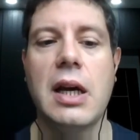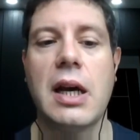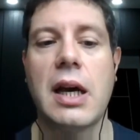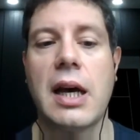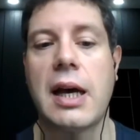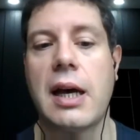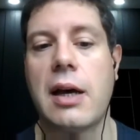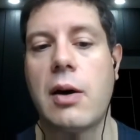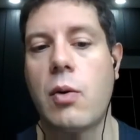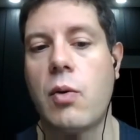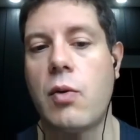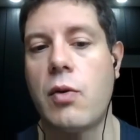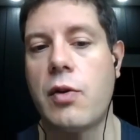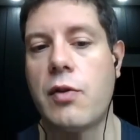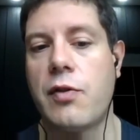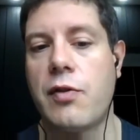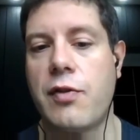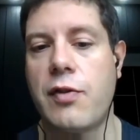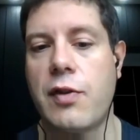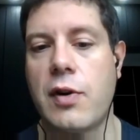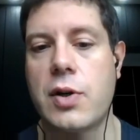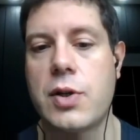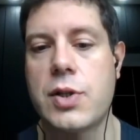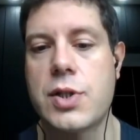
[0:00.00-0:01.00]
uh, the
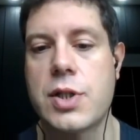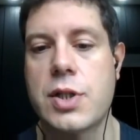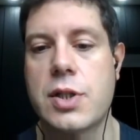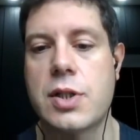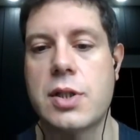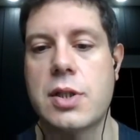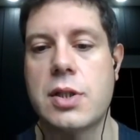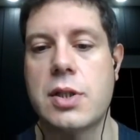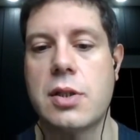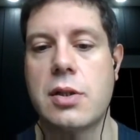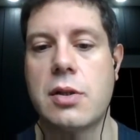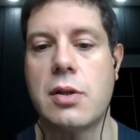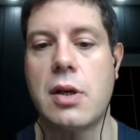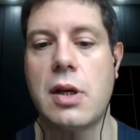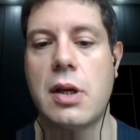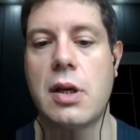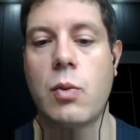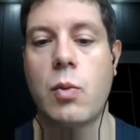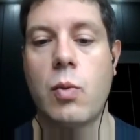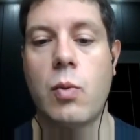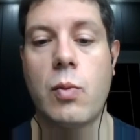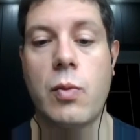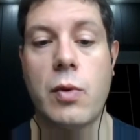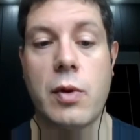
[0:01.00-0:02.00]
first
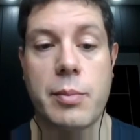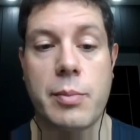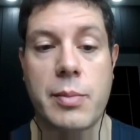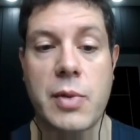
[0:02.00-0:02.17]
the